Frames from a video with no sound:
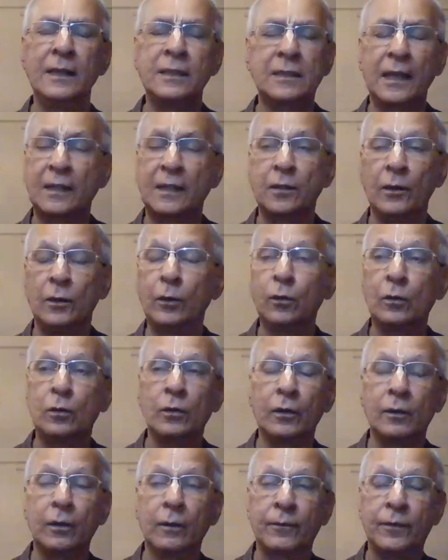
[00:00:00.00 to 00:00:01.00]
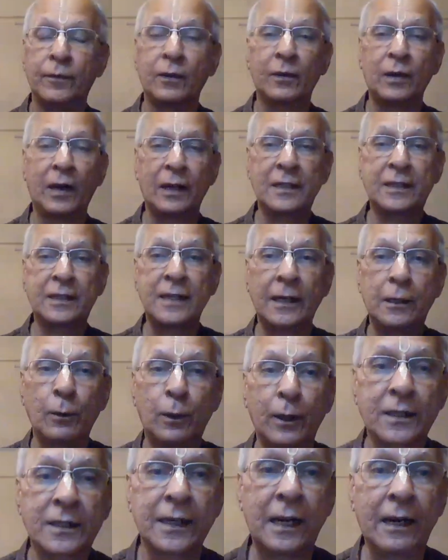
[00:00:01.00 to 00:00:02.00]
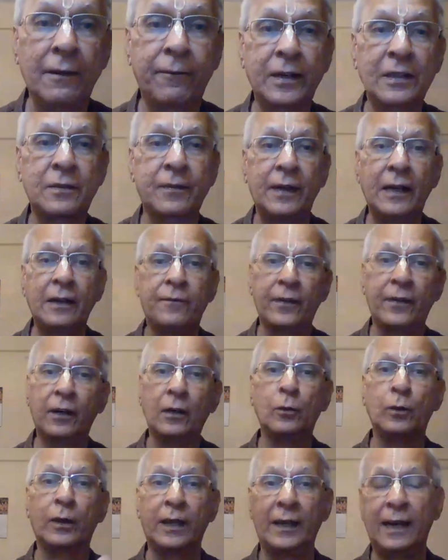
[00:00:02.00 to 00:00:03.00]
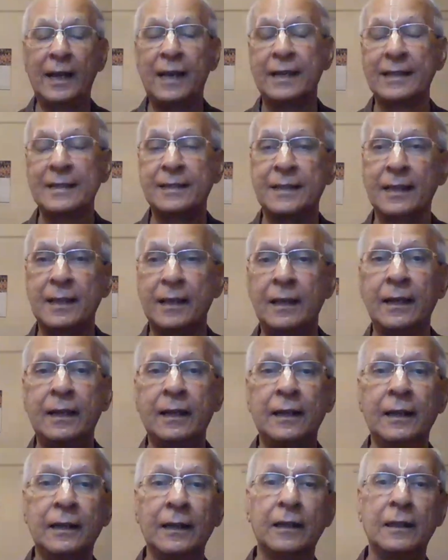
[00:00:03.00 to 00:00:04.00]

It is actually, if you understand, if it is very difficult to realize that